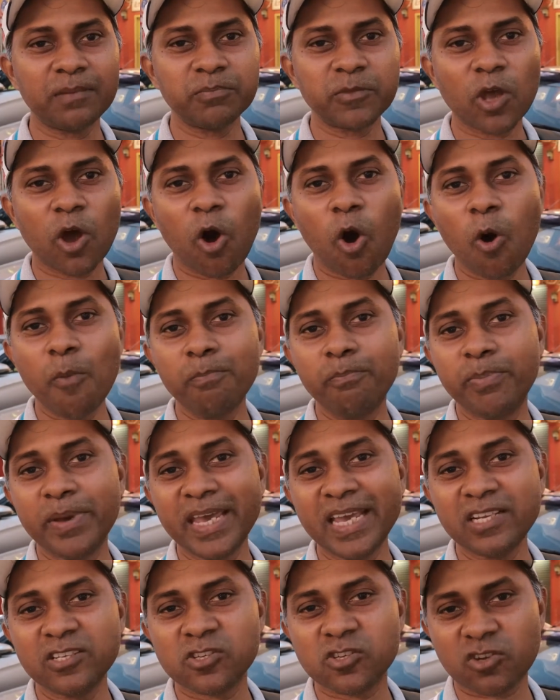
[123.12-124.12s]
Ayam
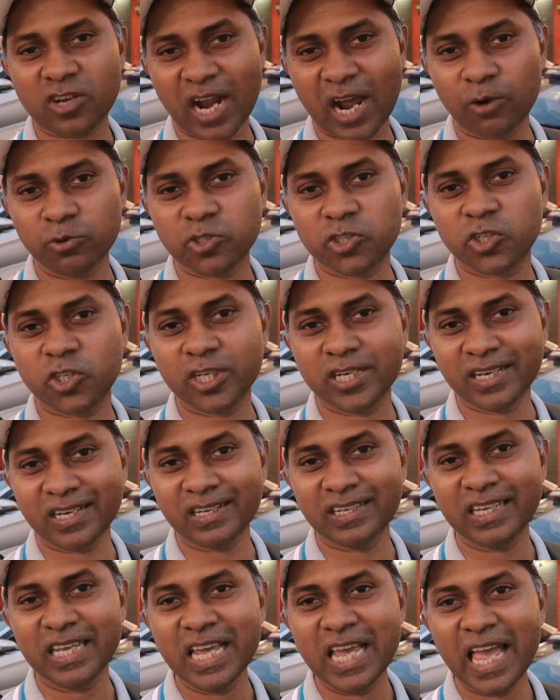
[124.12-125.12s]
or bean sprout
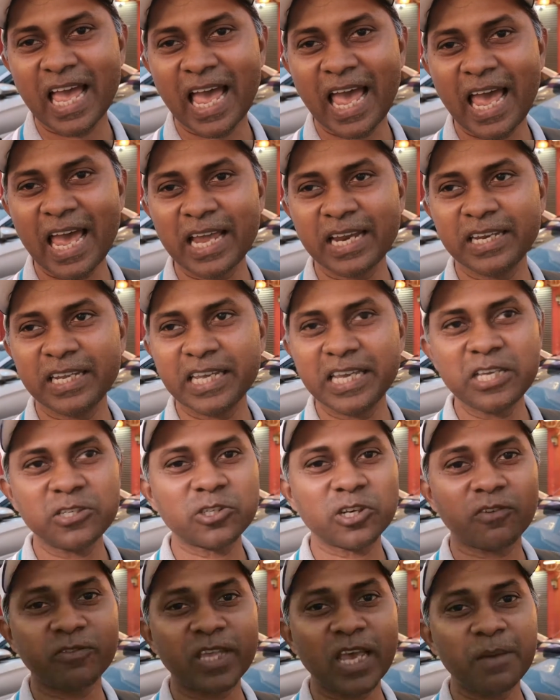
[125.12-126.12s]
chicken,
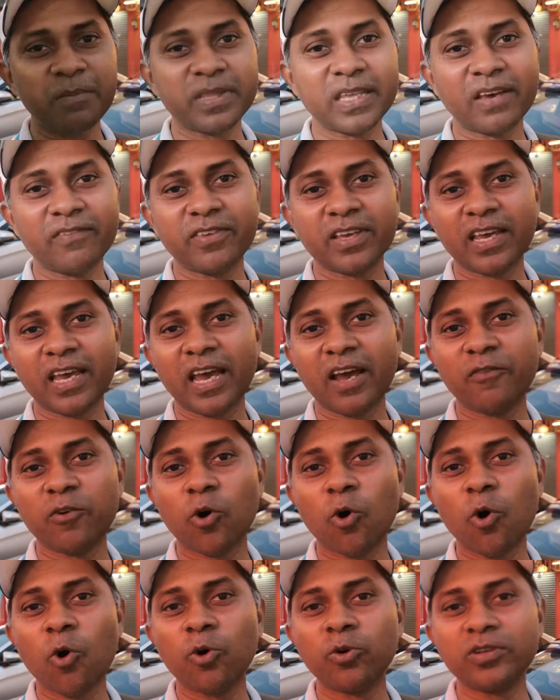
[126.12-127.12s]
and each of them they
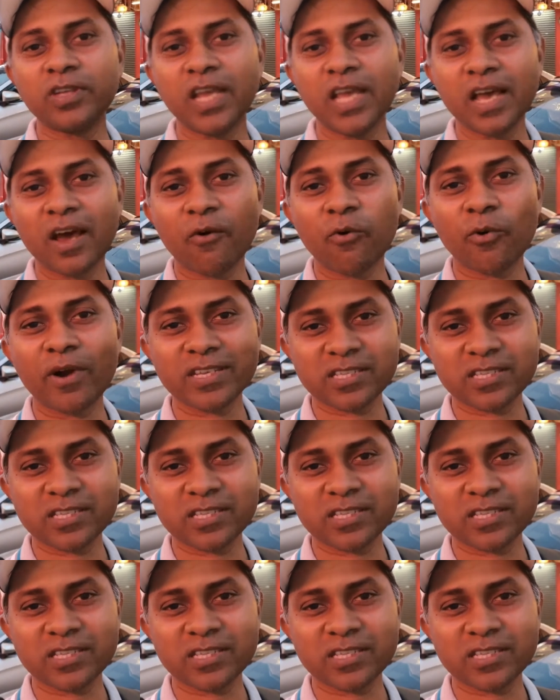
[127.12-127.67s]
have their own